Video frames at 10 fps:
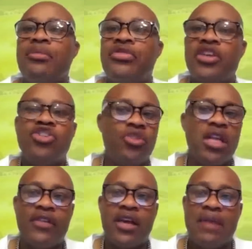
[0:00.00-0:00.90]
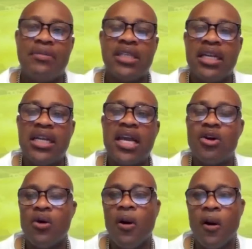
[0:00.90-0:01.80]
some things you're never able to
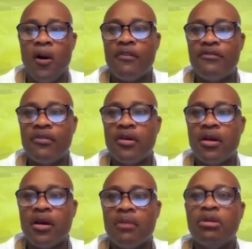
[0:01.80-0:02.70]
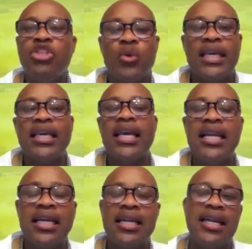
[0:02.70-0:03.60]
let go of, but you
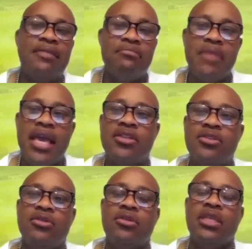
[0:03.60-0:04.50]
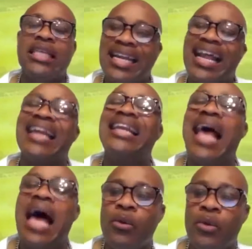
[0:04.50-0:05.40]
can't you cannot
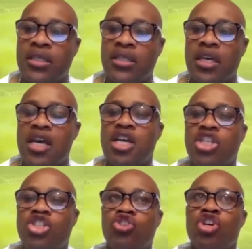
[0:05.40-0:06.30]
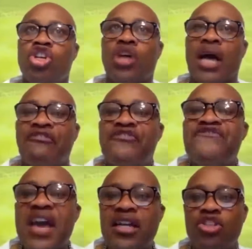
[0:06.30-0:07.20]
allow it to
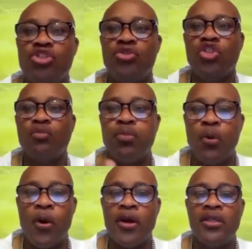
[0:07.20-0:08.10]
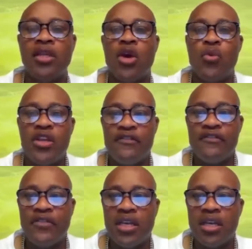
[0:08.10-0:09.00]
affect you to the point where you
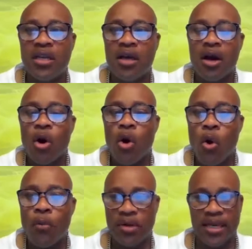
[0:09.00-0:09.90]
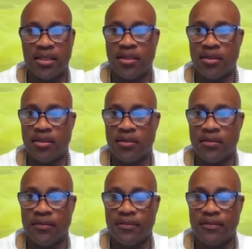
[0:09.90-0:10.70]
feel hopeless.